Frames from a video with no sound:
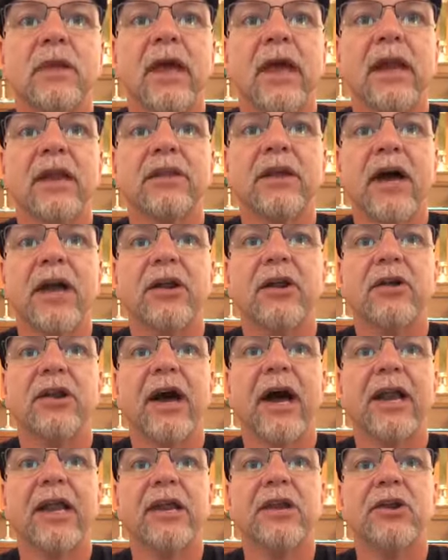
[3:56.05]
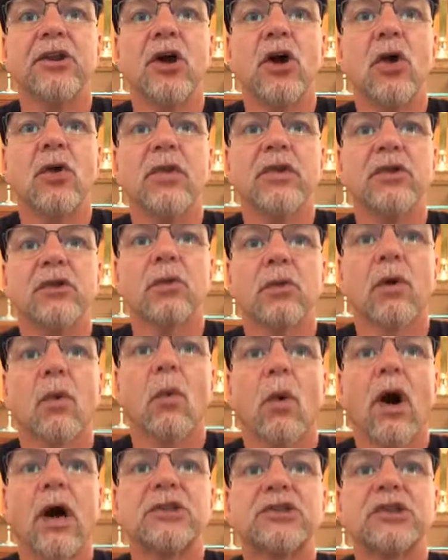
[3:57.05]
And I didn't know that you were
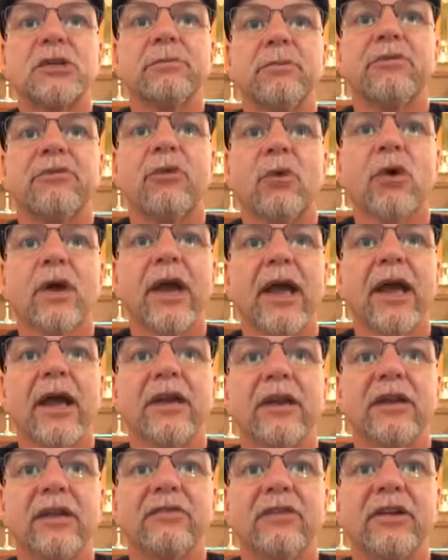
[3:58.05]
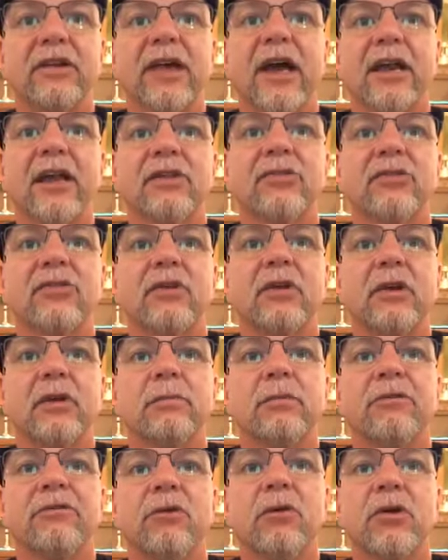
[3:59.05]
watching beforehand even, Dennis,
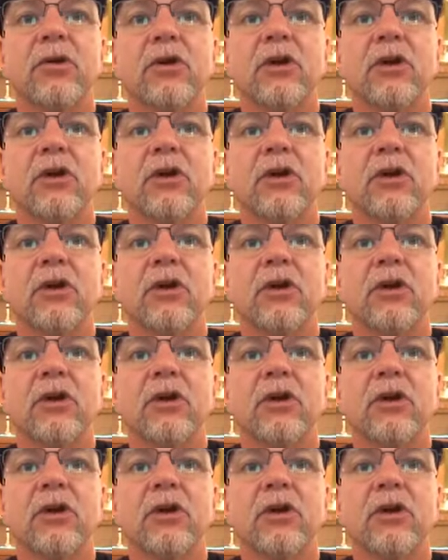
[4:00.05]
before